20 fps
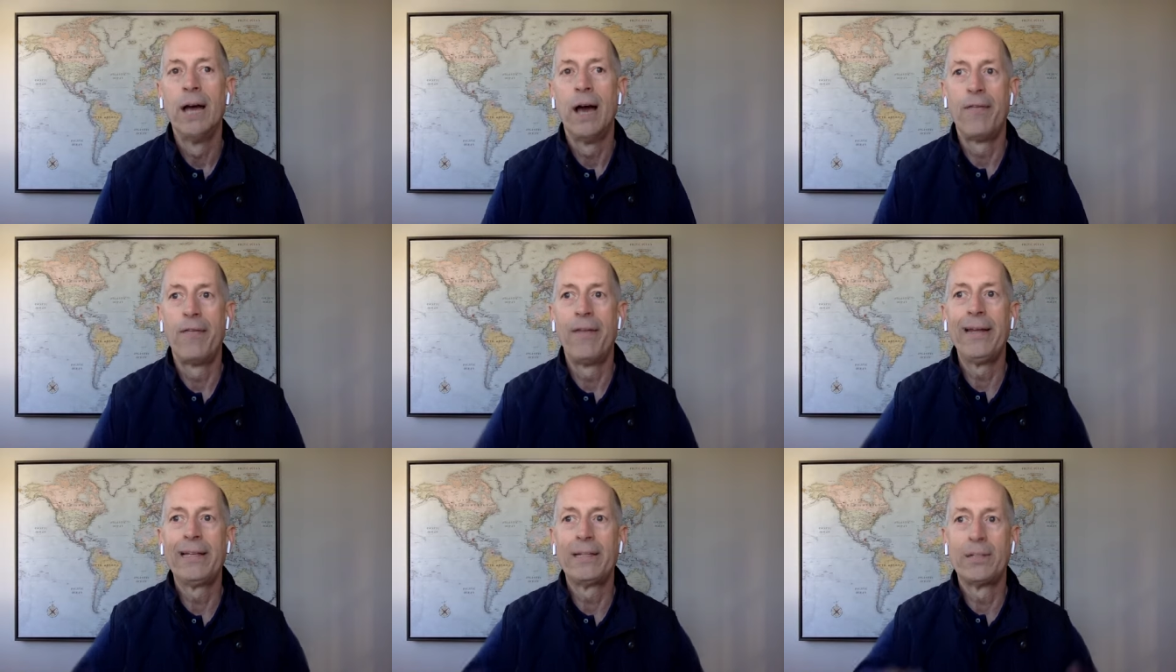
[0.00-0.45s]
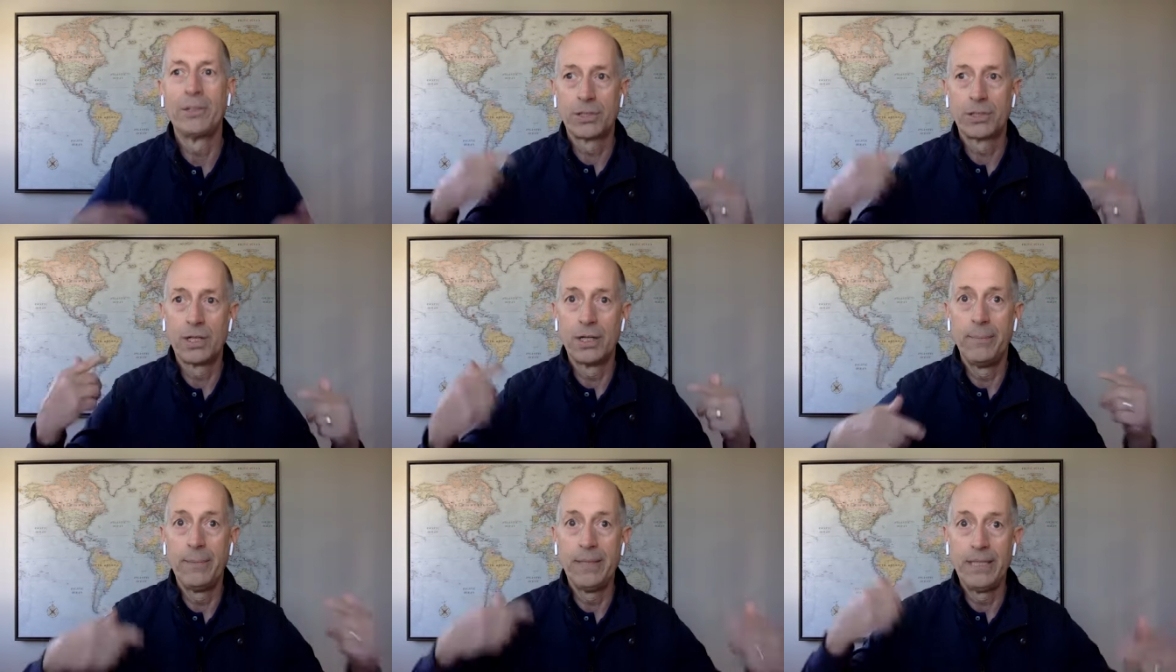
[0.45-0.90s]
i think
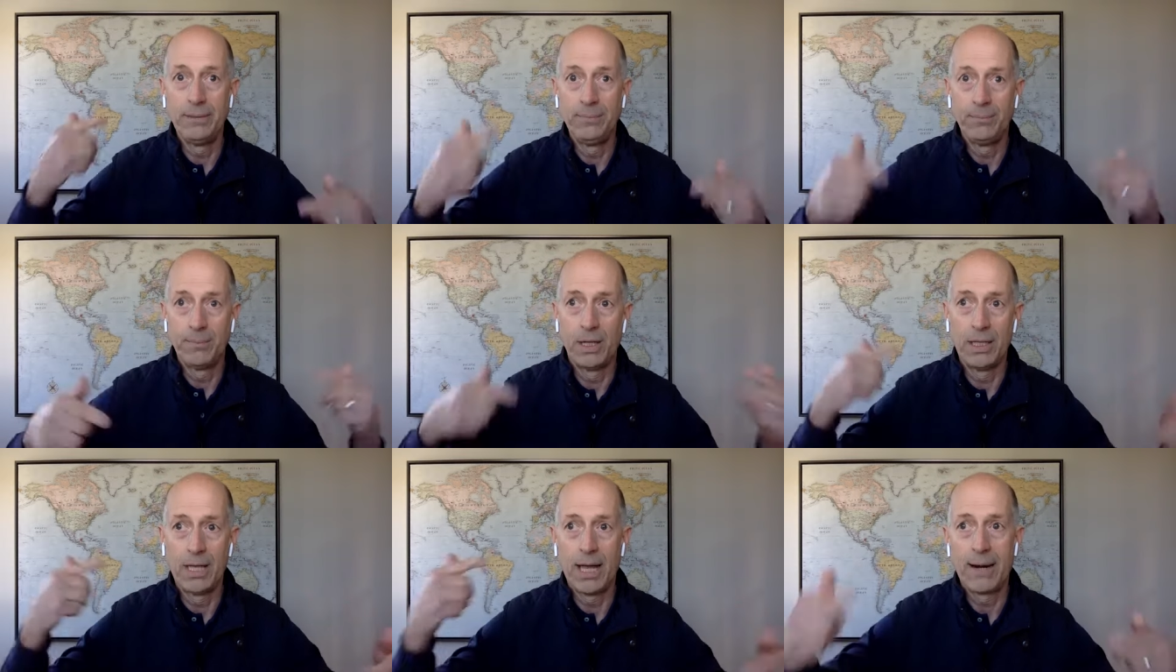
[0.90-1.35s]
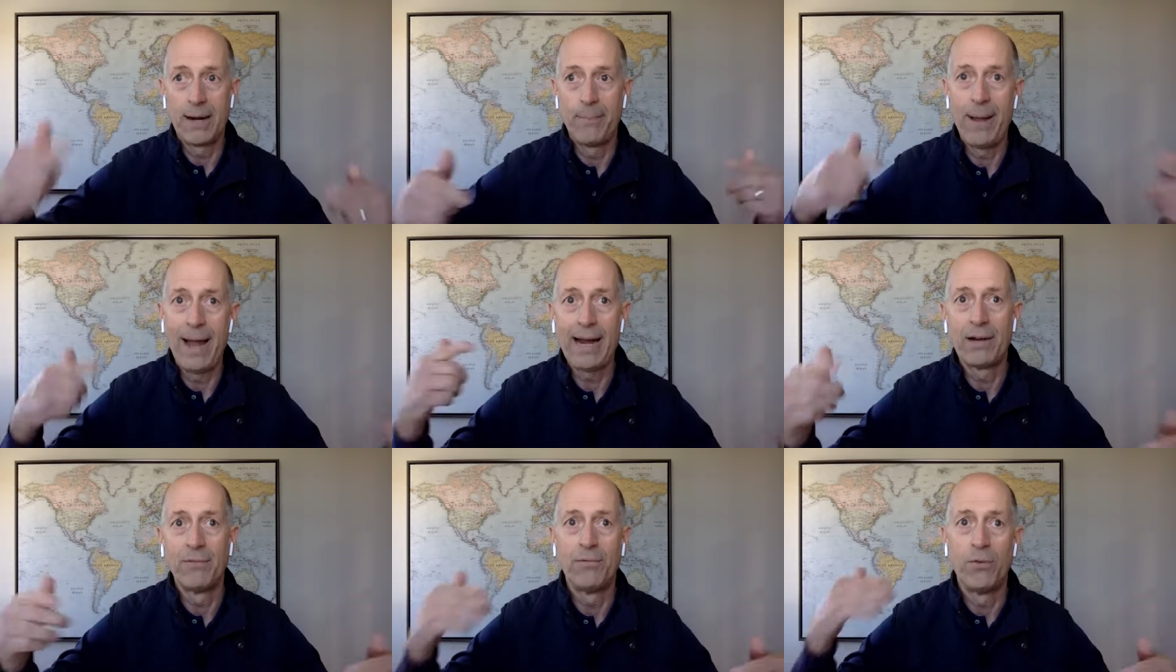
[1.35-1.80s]
there's going to be a lot of
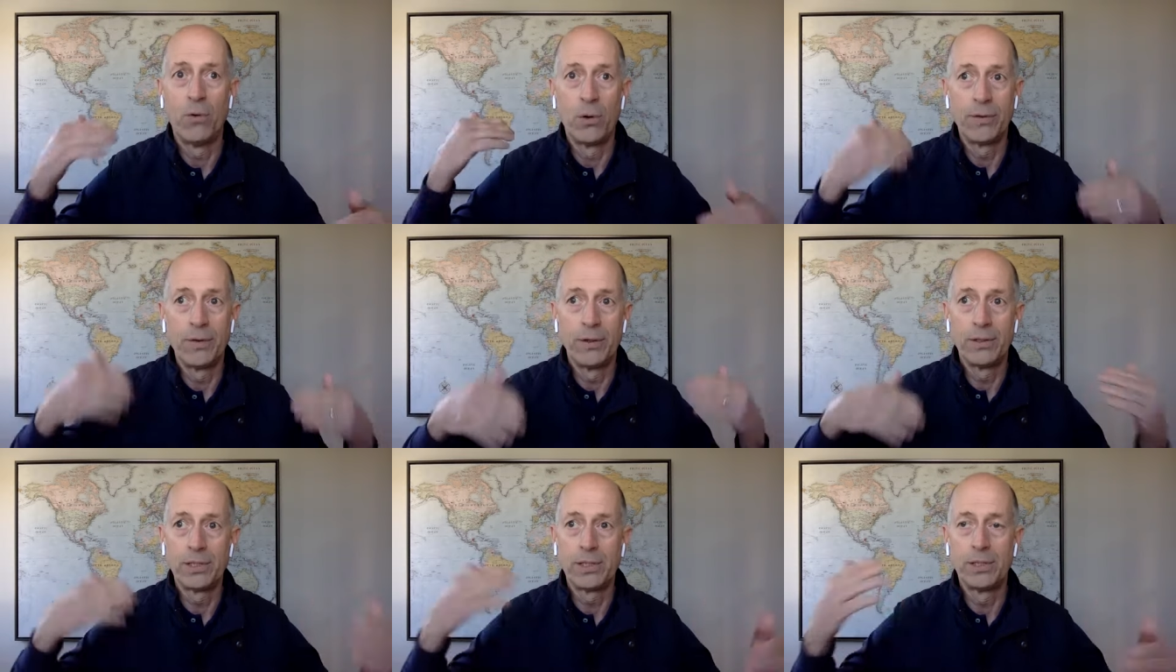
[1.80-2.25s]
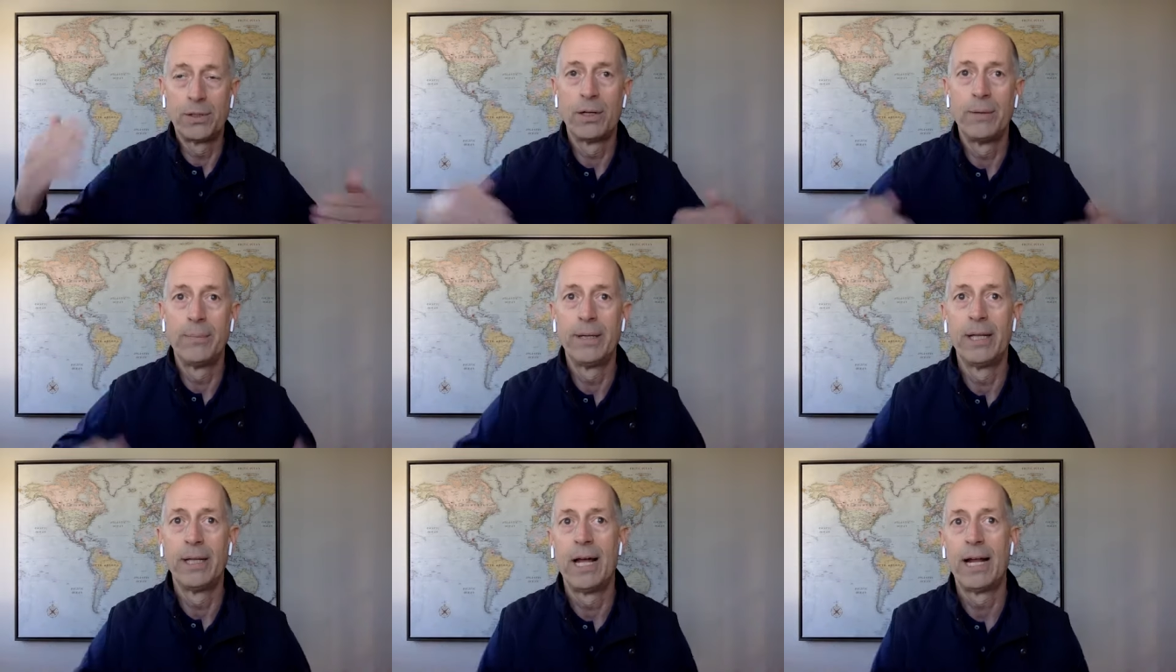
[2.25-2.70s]
back and forth there's still
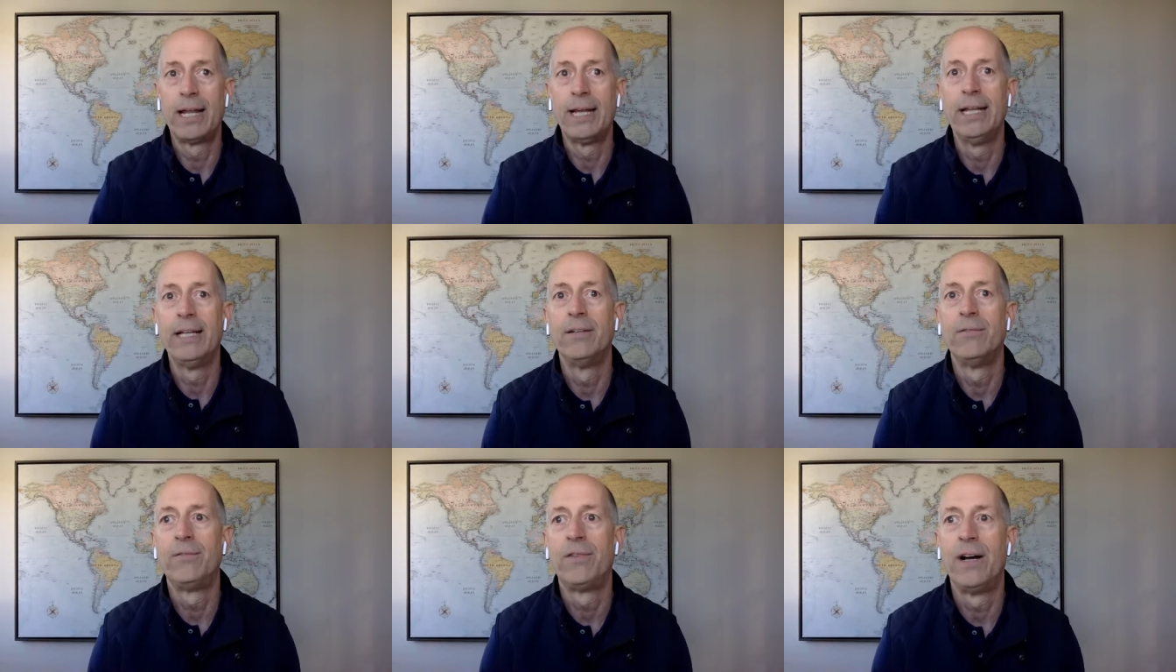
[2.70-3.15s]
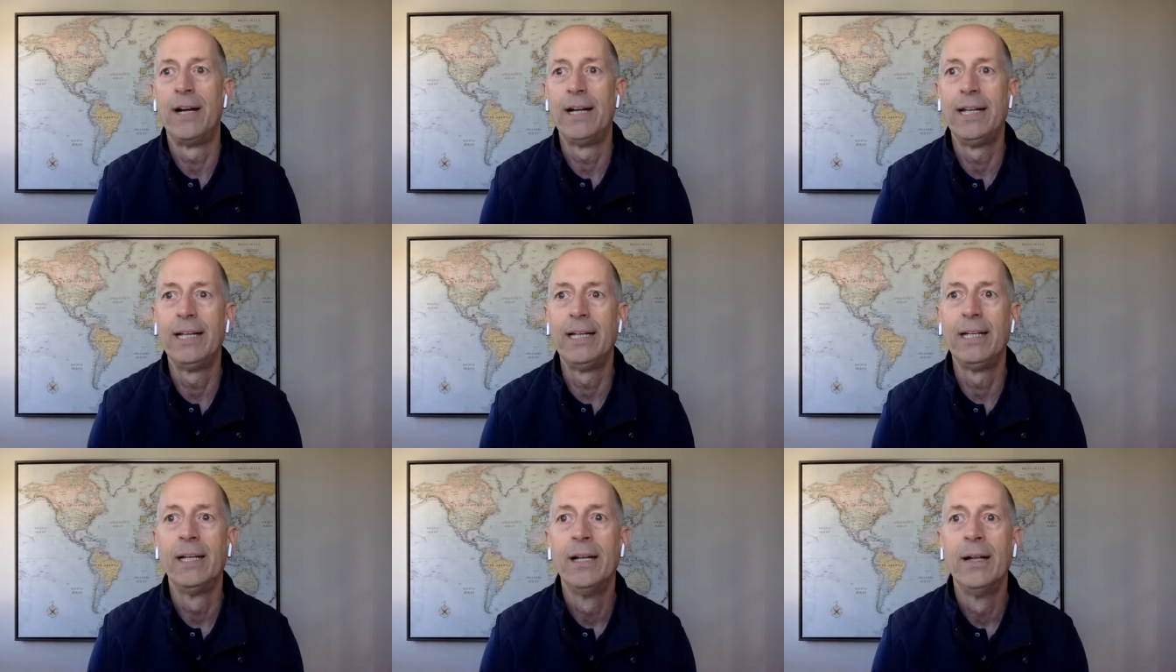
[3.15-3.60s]
going to be a lot of
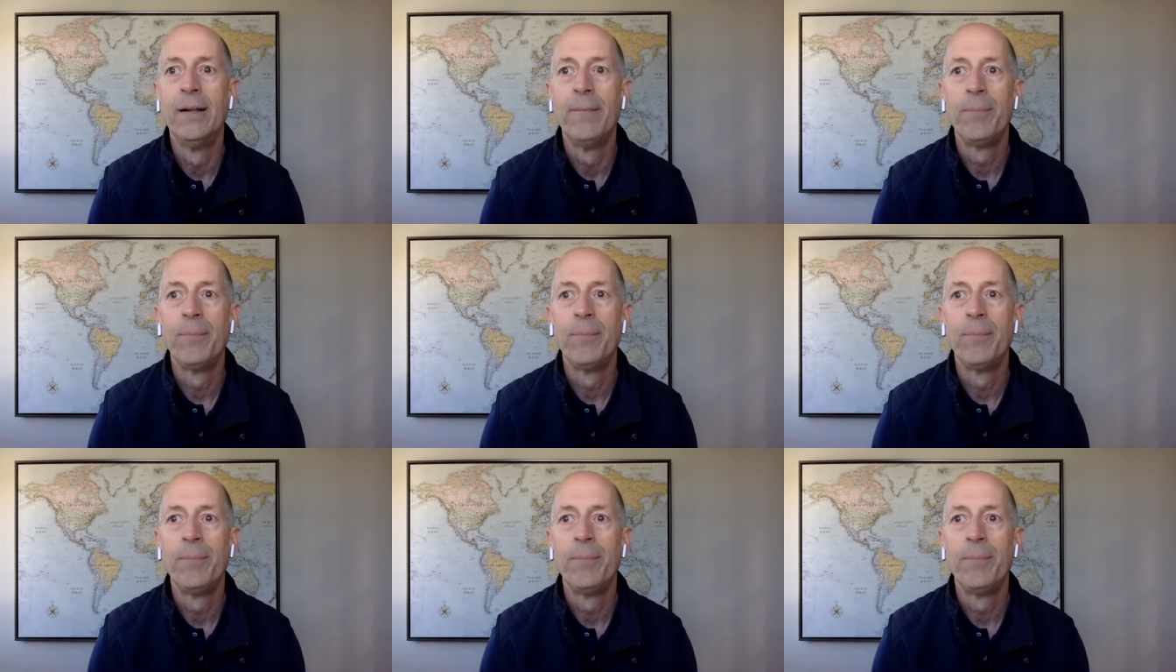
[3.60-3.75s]
infighting